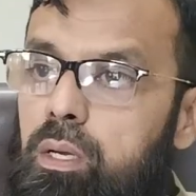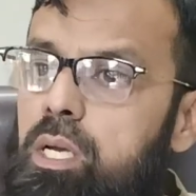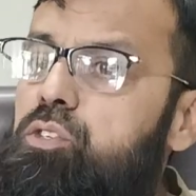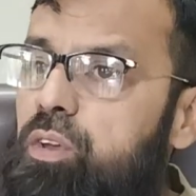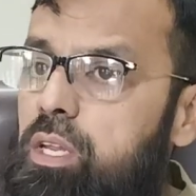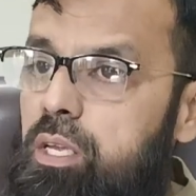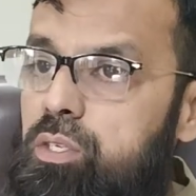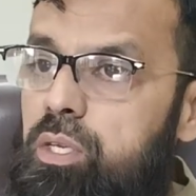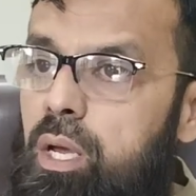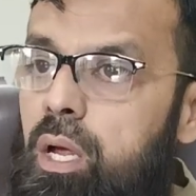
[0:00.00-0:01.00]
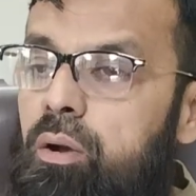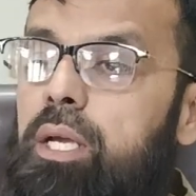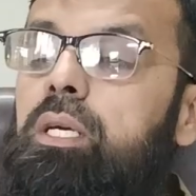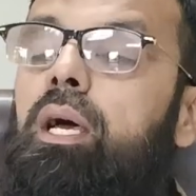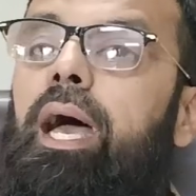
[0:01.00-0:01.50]
It's very easy,
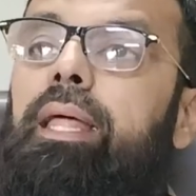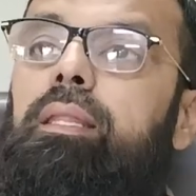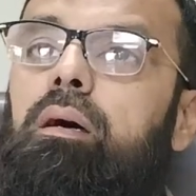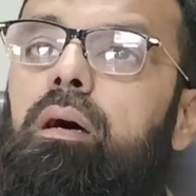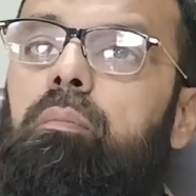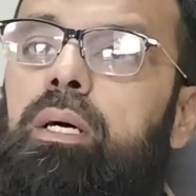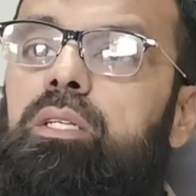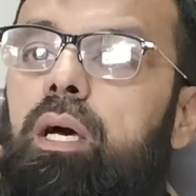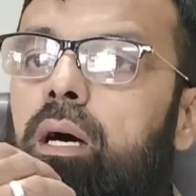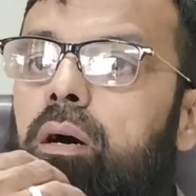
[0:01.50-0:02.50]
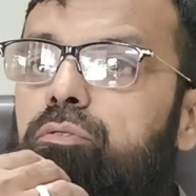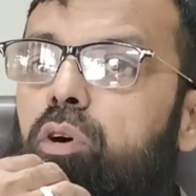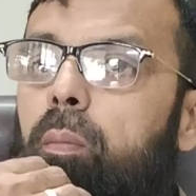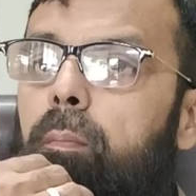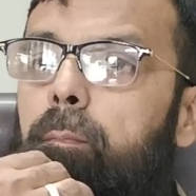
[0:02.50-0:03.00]
right? And
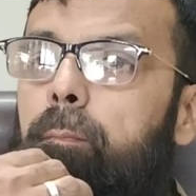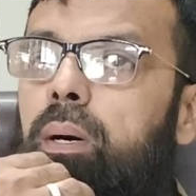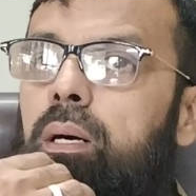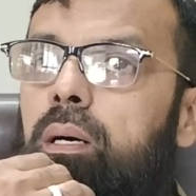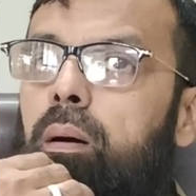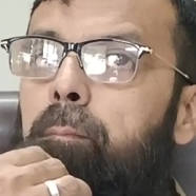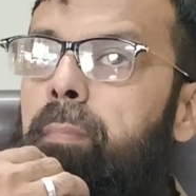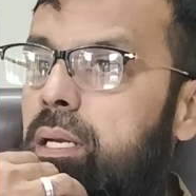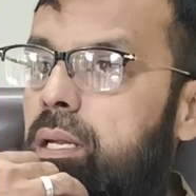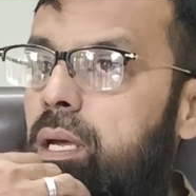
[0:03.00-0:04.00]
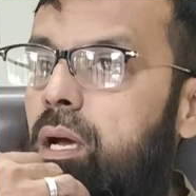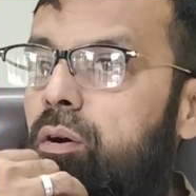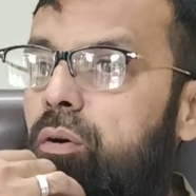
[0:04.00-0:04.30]
from Monday